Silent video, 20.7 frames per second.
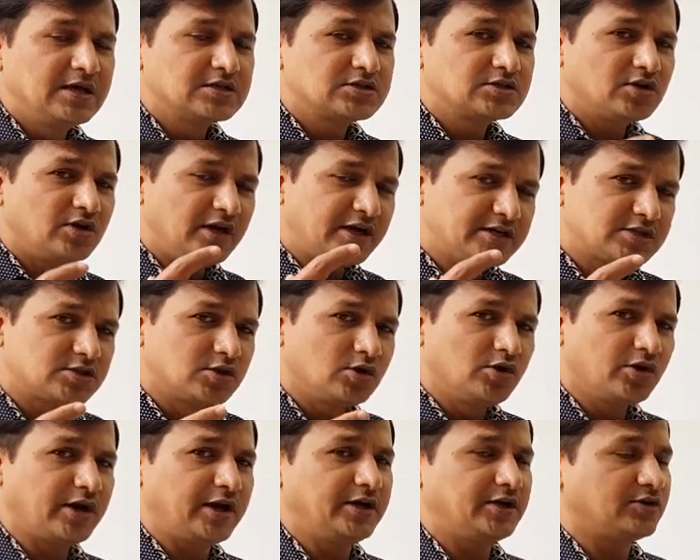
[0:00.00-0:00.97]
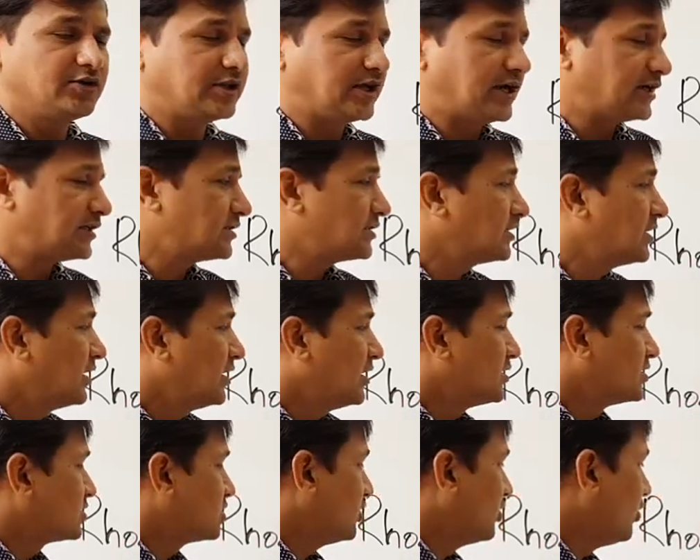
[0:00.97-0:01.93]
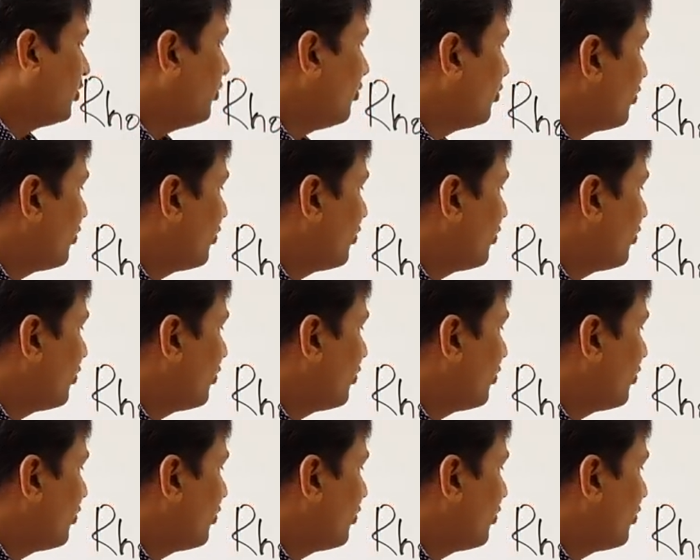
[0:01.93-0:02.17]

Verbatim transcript: So let's look into that. So